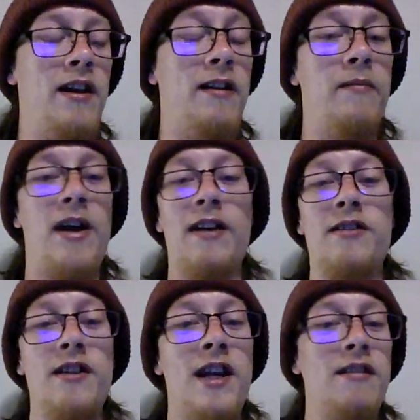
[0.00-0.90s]
And I'm not
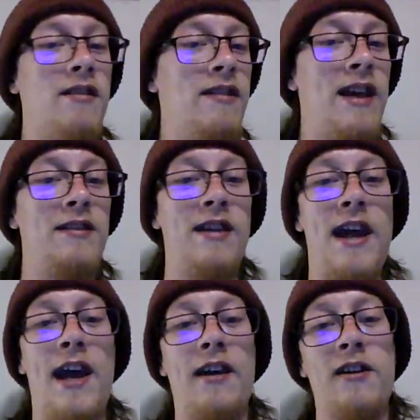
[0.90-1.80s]
saying that that's
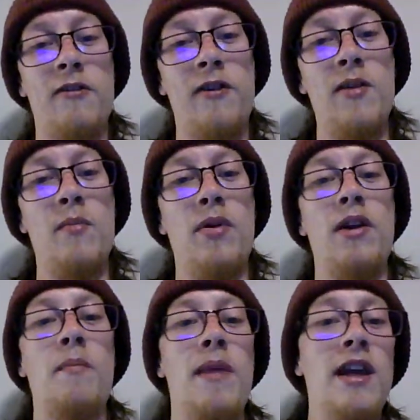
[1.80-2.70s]
accurate, but
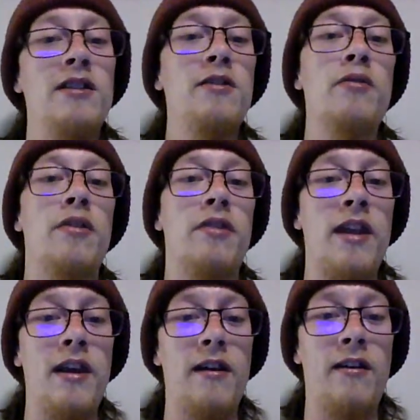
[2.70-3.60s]
it makes you
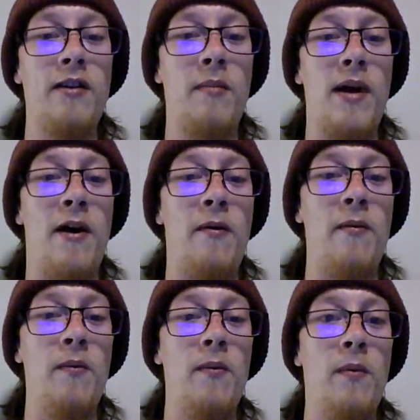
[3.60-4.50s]
think
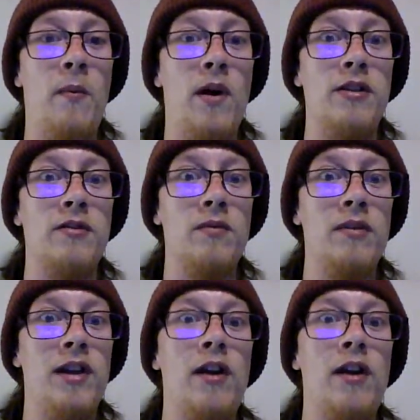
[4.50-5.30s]
about what's really